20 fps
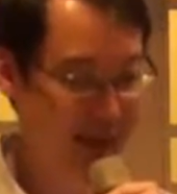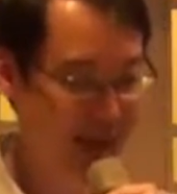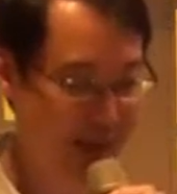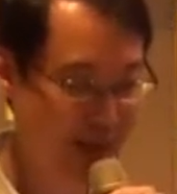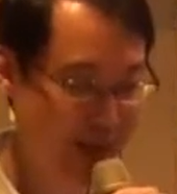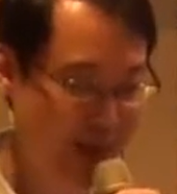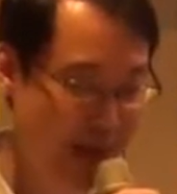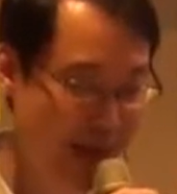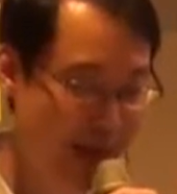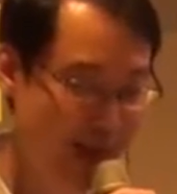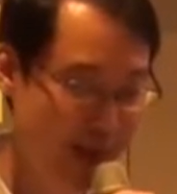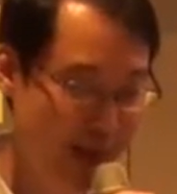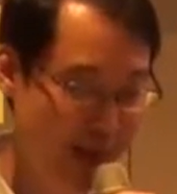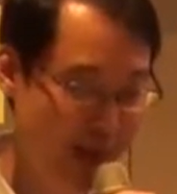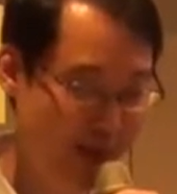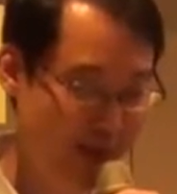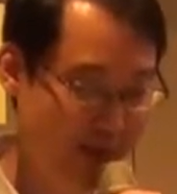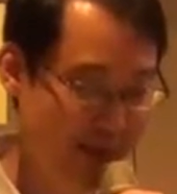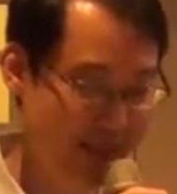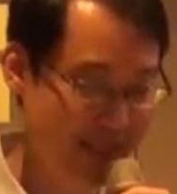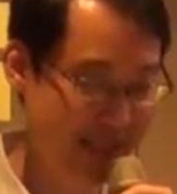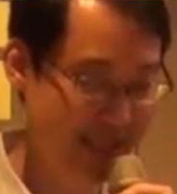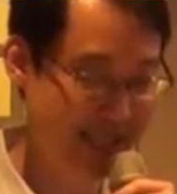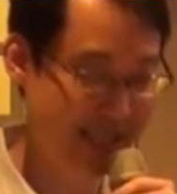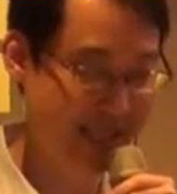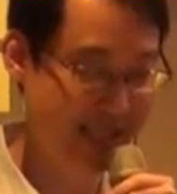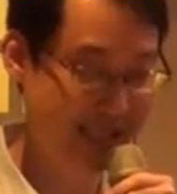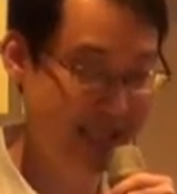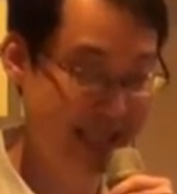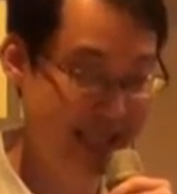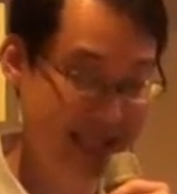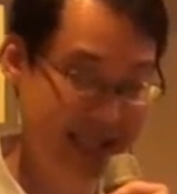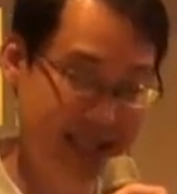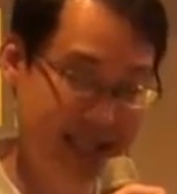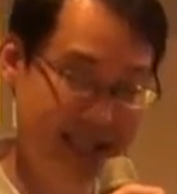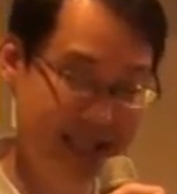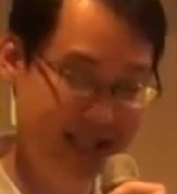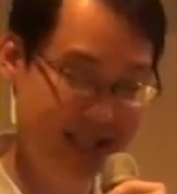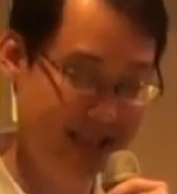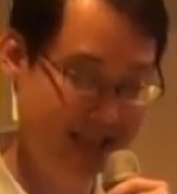out of the
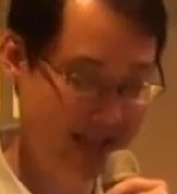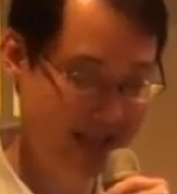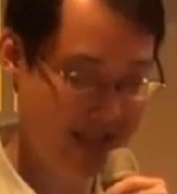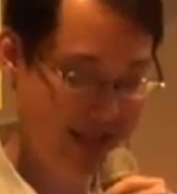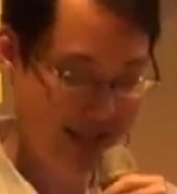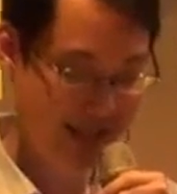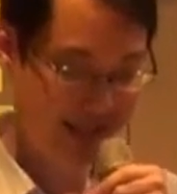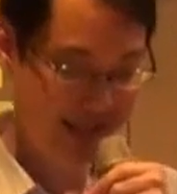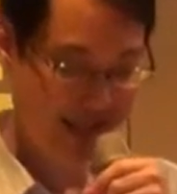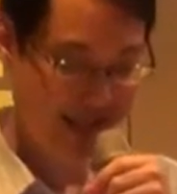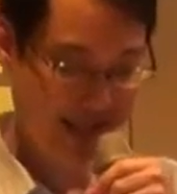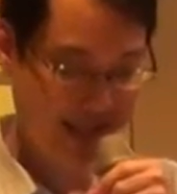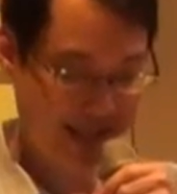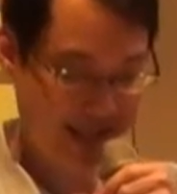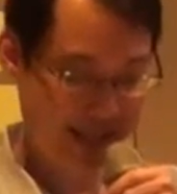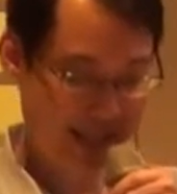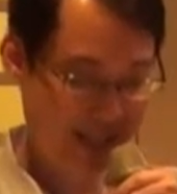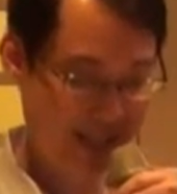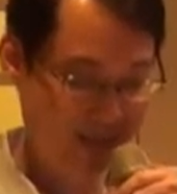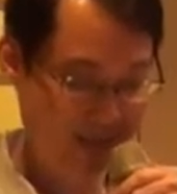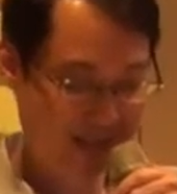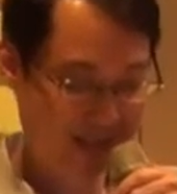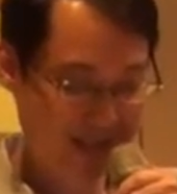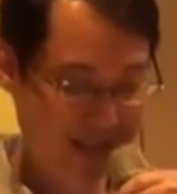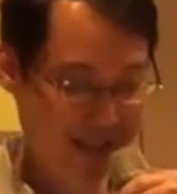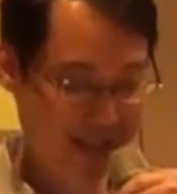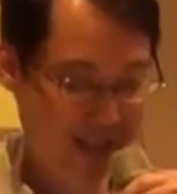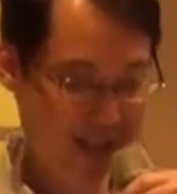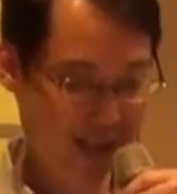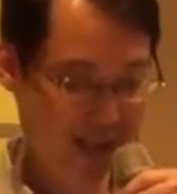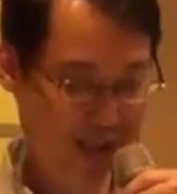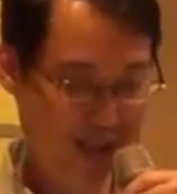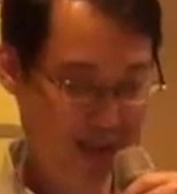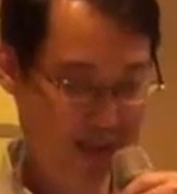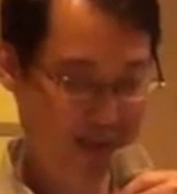67 years,